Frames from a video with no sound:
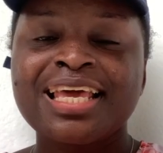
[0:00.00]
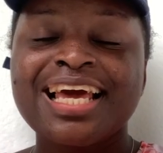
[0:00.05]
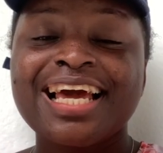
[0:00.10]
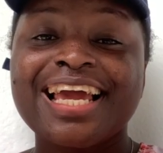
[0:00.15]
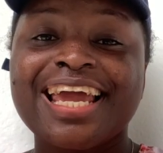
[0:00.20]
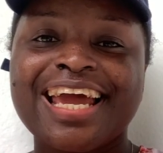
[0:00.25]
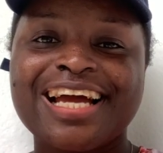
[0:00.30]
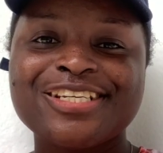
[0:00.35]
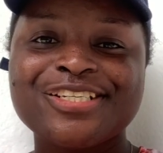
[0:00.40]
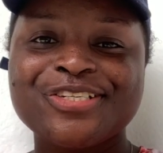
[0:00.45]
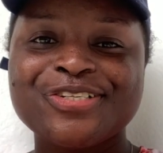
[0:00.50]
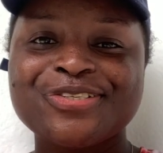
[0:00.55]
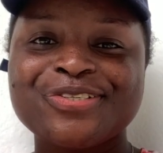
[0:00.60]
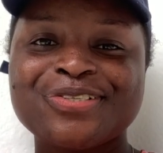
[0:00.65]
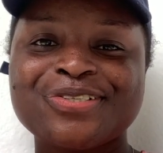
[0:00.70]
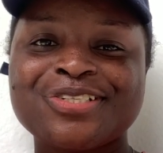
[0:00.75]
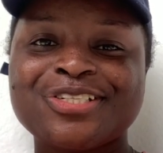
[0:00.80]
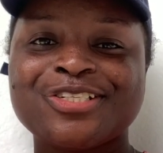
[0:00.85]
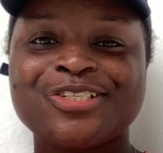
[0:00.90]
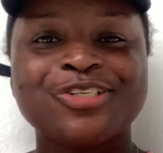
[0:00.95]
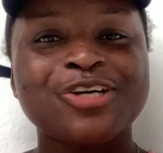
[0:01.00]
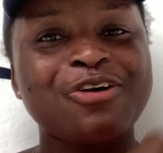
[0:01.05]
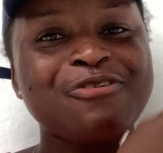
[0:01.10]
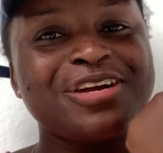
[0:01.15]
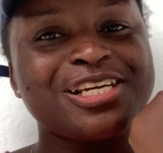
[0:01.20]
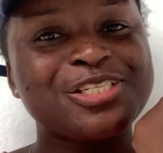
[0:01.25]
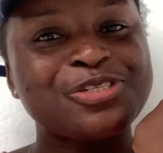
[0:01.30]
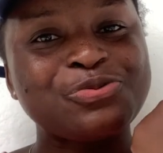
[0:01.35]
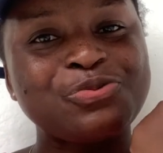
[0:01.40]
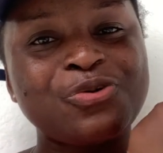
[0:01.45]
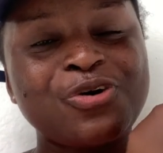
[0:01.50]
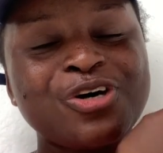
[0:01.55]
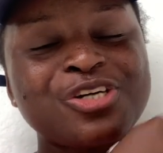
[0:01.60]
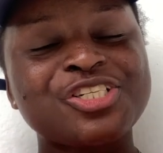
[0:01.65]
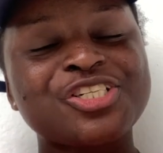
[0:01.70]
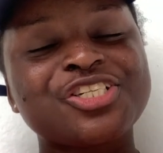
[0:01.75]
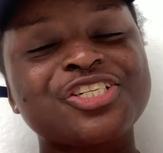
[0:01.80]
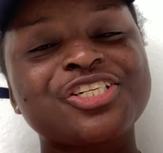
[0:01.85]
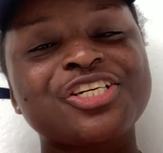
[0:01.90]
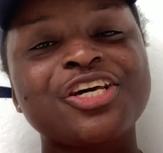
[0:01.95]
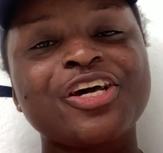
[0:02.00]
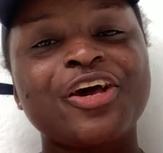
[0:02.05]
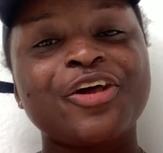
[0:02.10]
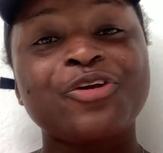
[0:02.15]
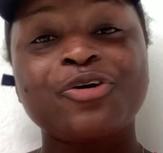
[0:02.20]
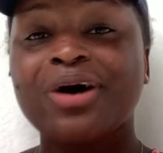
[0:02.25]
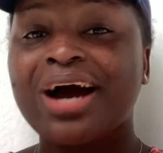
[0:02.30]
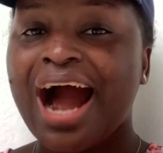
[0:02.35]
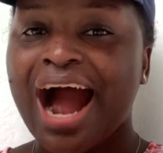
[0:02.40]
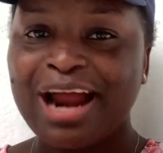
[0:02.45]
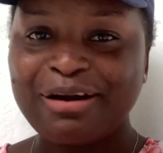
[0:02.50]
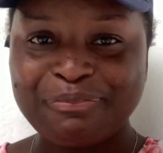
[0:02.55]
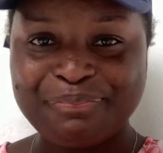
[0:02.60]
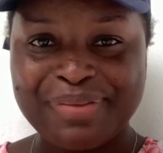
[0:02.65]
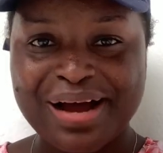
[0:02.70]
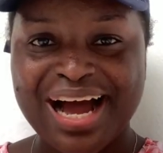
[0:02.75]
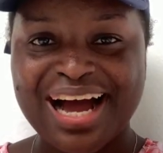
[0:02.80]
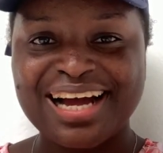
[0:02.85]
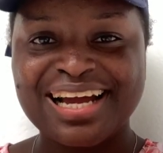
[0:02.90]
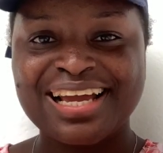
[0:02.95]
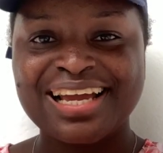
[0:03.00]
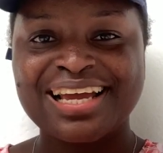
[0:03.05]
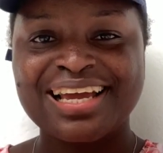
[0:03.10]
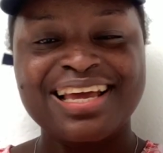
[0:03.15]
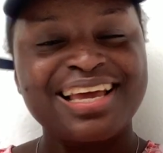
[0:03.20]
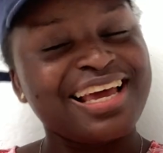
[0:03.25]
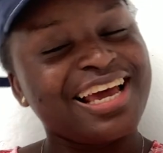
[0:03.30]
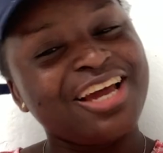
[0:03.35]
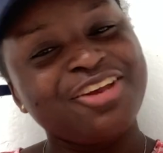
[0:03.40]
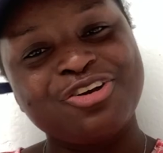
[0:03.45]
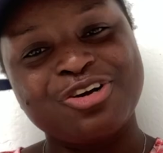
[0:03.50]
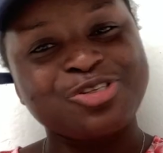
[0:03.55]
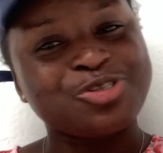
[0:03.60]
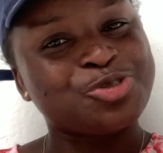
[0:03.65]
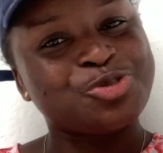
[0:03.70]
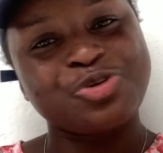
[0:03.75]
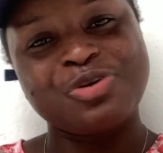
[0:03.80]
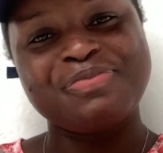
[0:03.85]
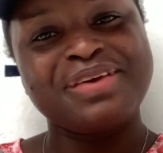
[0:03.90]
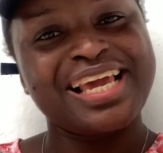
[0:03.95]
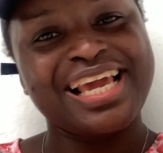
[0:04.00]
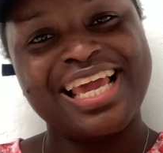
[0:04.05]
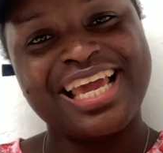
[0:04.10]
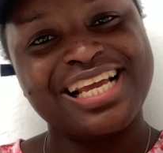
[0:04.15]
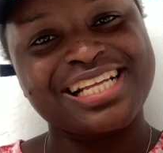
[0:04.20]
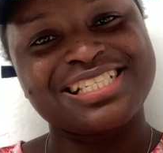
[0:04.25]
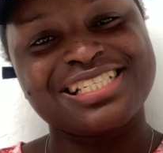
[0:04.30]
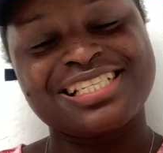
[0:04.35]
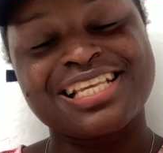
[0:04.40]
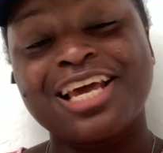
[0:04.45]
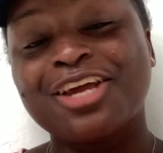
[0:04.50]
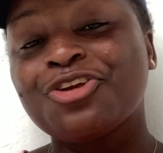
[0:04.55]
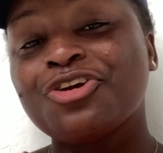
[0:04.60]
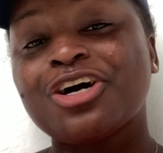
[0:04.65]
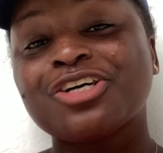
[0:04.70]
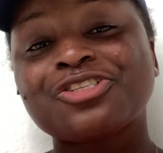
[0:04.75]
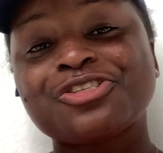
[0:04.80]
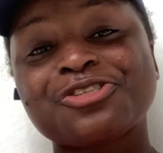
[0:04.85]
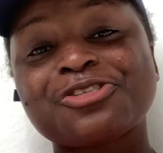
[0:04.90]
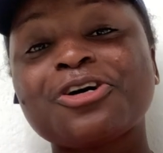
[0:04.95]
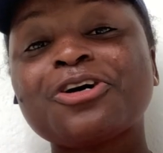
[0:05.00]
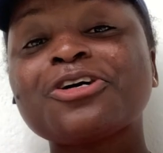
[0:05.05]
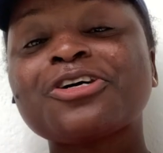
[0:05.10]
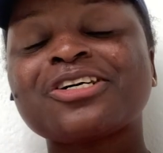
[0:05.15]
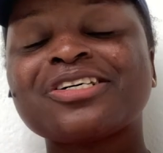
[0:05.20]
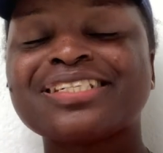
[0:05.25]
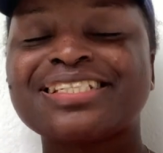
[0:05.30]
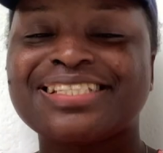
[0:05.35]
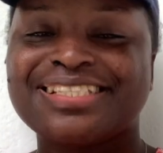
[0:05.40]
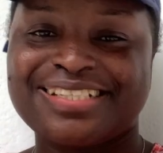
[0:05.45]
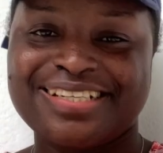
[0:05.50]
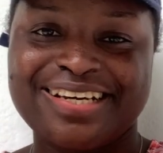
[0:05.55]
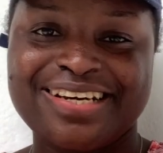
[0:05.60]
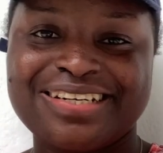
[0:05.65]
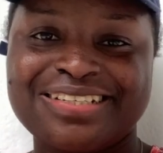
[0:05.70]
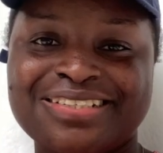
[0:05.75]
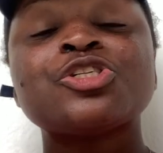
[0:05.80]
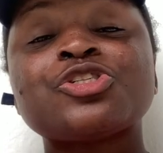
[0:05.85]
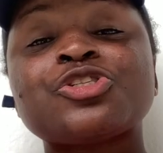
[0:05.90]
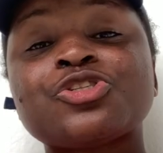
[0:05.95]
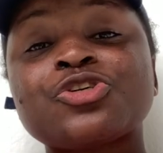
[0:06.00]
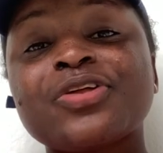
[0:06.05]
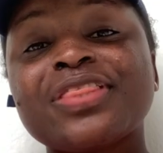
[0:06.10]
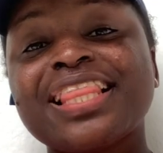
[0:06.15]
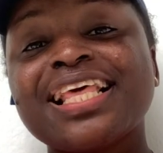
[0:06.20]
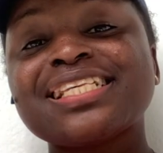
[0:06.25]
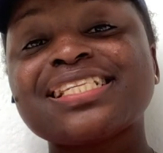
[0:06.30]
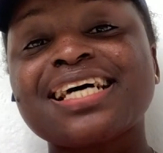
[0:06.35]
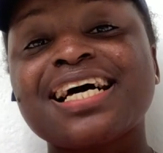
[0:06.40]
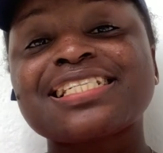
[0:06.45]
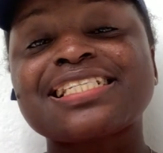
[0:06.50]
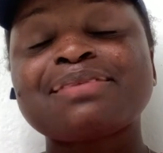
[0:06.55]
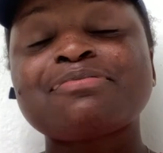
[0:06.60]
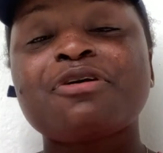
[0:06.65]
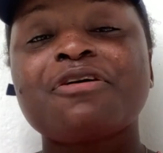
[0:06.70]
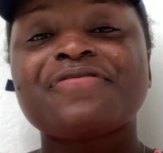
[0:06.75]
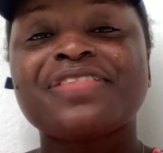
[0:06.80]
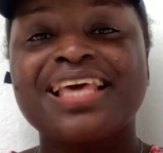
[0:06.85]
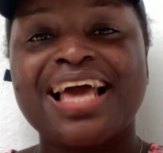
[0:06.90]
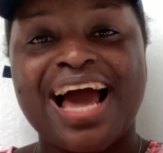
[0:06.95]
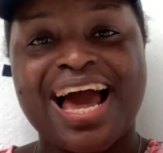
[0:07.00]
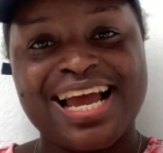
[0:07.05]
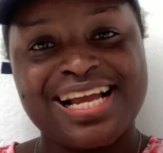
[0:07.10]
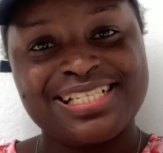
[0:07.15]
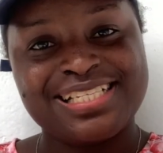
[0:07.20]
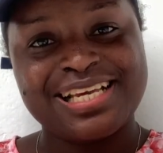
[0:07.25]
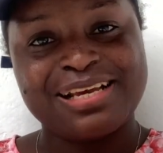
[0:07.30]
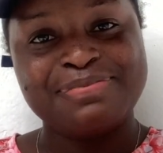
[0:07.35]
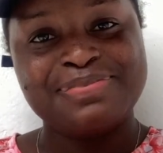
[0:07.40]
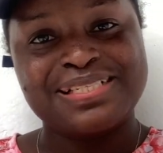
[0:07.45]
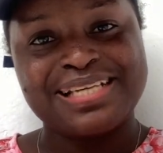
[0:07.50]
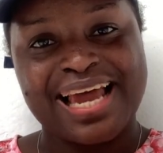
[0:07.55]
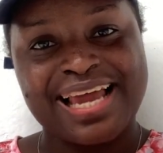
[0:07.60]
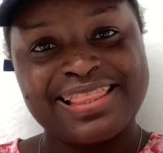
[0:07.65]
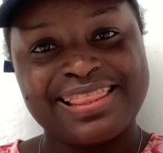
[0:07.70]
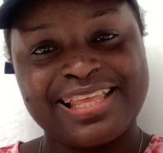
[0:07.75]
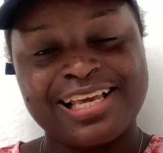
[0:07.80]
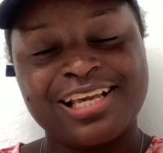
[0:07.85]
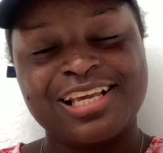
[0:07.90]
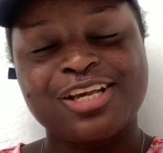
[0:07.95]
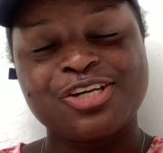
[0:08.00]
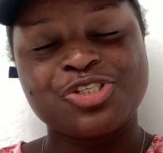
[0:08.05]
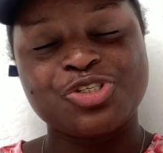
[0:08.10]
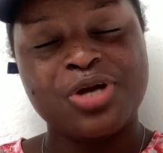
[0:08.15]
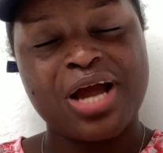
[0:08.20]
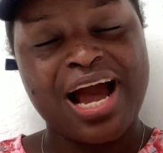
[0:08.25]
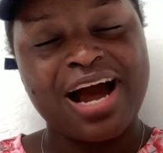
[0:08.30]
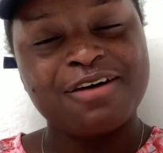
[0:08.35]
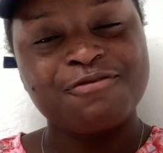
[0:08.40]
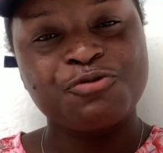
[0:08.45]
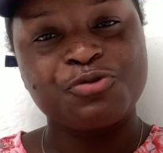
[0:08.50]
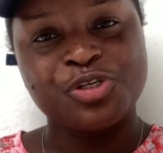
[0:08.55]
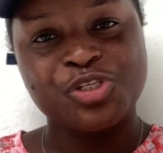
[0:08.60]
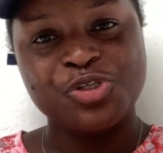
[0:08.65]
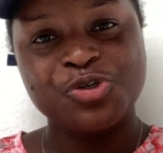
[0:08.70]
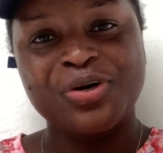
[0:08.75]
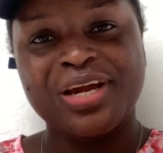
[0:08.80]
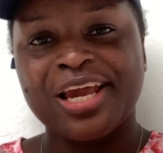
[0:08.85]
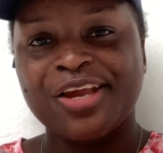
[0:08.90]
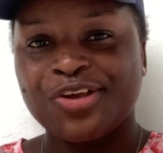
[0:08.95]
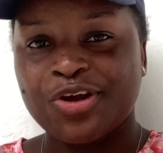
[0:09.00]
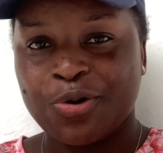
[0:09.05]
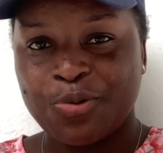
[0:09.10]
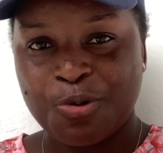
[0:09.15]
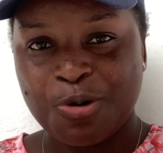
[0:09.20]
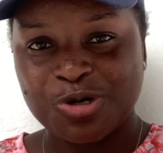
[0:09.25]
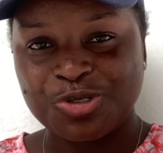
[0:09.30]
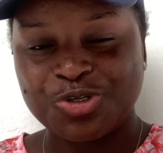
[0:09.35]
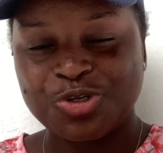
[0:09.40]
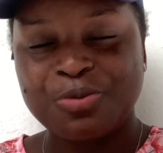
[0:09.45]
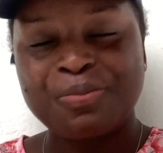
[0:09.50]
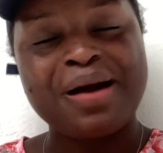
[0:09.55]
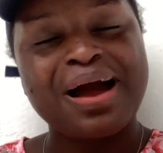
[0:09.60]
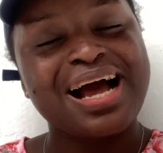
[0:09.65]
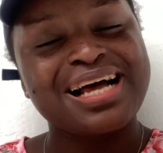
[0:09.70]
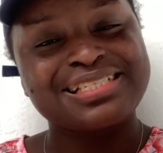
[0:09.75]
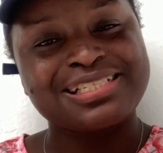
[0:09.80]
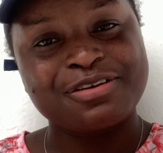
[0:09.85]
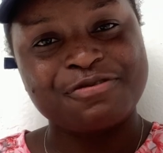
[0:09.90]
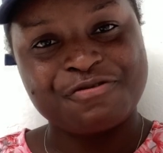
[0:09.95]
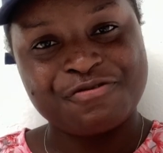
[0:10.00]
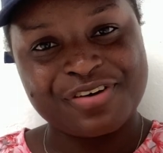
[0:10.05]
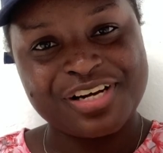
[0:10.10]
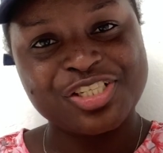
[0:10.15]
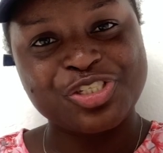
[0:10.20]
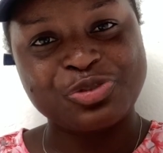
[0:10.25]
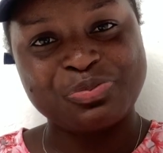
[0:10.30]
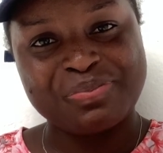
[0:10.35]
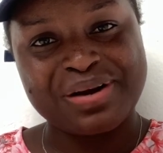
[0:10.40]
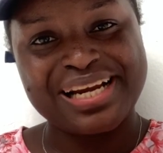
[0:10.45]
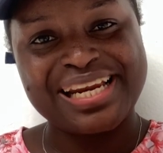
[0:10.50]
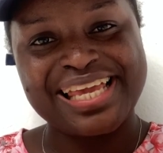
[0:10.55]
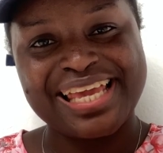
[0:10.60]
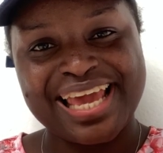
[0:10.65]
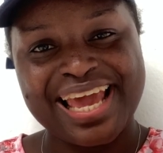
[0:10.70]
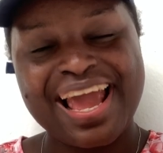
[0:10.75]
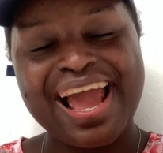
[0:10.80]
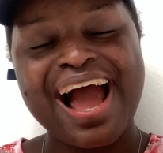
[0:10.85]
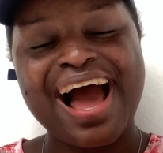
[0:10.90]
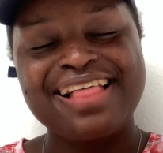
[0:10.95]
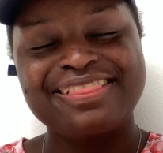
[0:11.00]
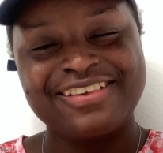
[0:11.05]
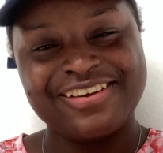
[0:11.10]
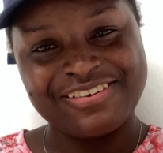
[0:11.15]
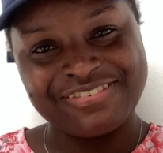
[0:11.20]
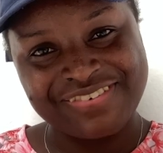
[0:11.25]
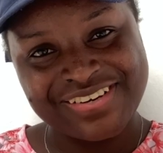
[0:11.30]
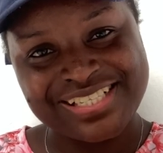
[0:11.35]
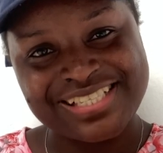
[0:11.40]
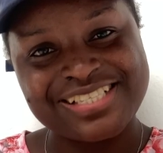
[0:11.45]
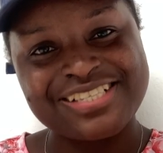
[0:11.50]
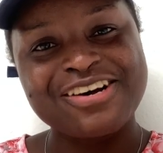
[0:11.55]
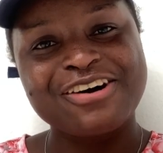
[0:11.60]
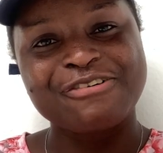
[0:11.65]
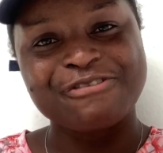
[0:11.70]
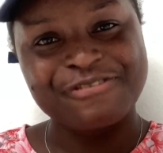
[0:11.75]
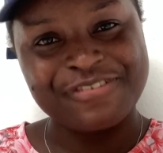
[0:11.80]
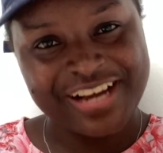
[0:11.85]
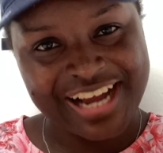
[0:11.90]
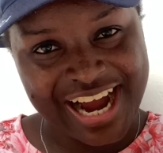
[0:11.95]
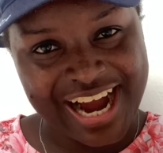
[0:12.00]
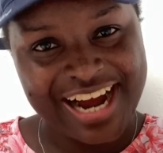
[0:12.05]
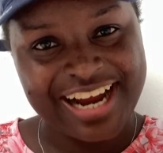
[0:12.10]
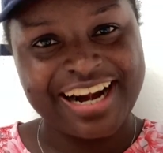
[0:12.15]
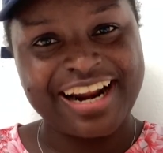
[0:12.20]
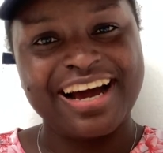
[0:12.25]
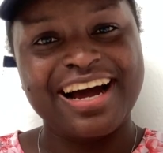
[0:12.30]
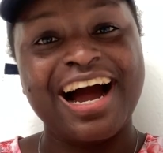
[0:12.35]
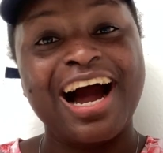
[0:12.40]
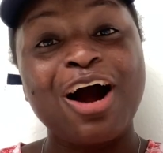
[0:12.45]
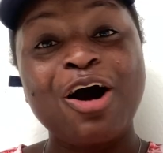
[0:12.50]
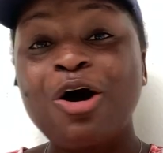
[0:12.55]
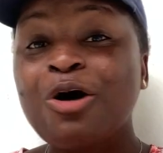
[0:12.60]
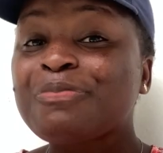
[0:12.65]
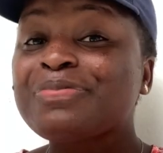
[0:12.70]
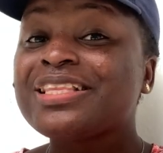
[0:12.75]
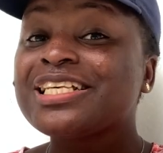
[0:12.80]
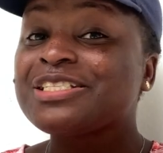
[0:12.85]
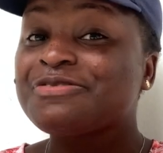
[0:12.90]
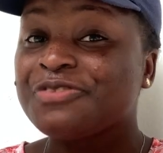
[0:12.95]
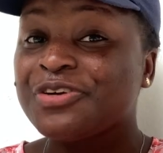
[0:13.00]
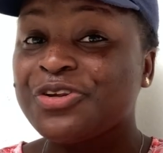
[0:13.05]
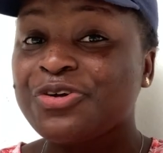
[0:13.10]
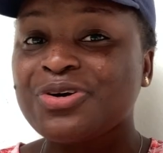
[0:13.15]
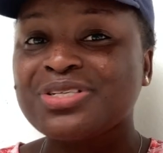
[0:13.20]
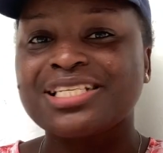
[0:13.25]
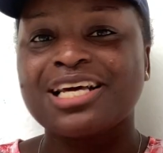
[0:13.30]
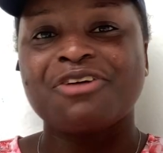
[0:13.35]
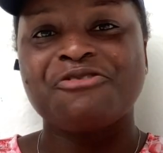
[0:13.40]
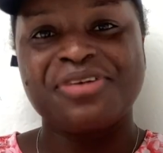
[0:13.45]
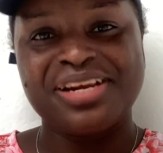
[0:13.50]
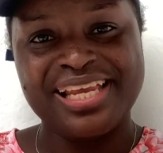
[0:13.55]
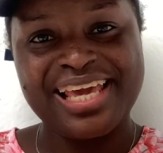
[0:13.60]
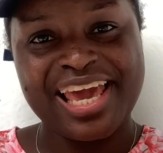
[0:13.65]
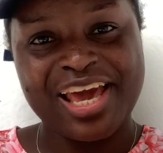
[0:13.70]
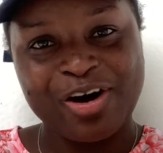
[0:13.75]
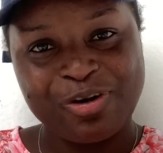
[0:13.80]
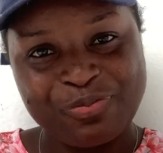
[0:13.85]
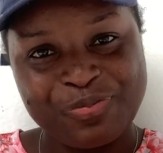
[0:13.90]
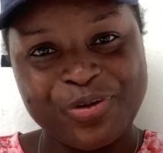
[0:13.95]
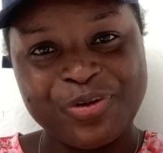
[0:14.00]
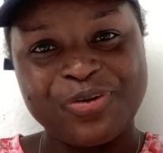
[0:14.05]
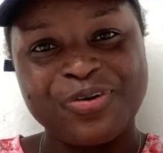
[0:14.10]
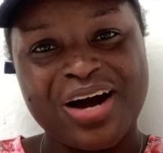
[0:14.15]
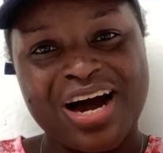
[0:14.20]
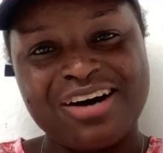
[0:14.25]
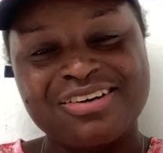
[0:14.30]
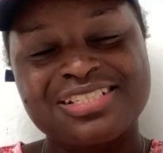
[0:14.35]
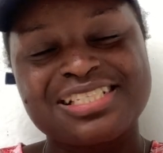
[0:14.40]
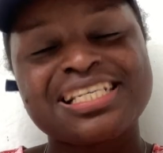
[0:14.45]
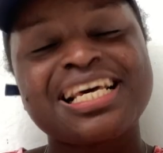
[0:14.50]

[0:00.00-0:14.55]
Get you your wristwatch, your handbag, and your swimming kits, and you're so good to go. So these are some of the items I think you should have with you in your wardrobe as a freshman here at the University of Ghana. I hope these videos are really helping you out.